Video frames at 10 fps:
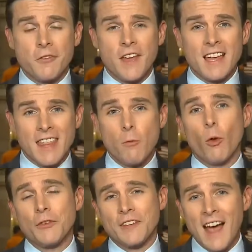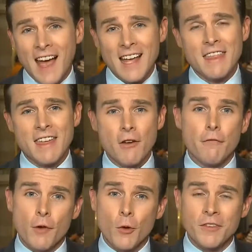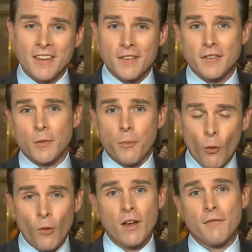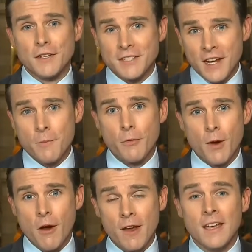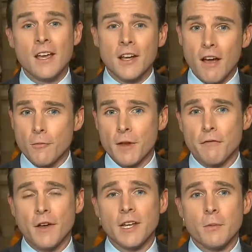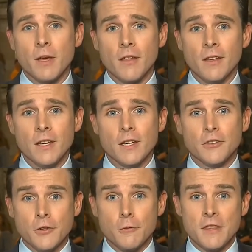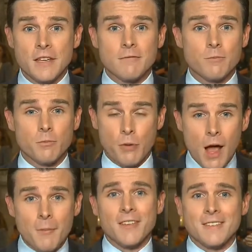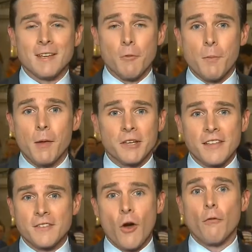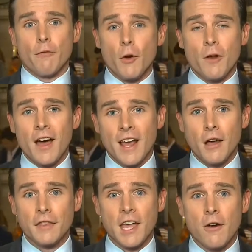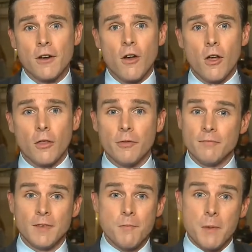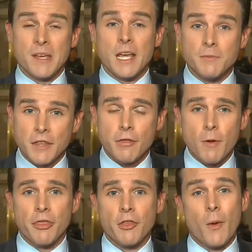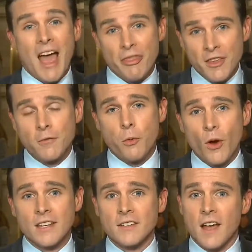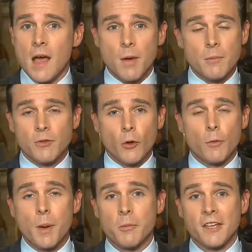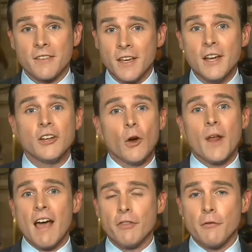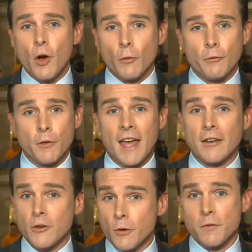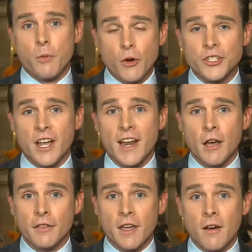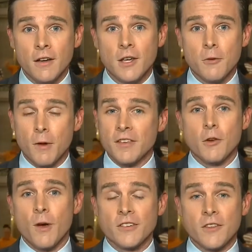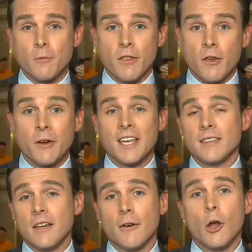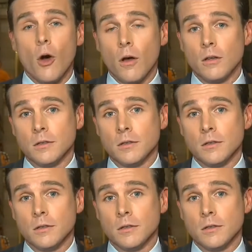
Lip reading: saying they will tie their votes in support of a temporary government funding bill to the promise that Republicans don't vote on health care at all. Might be an empty threat, though. At this point in time, I'm told Republicans don't have the vote for that newest push on health care, raising questions whether they'll get there at all.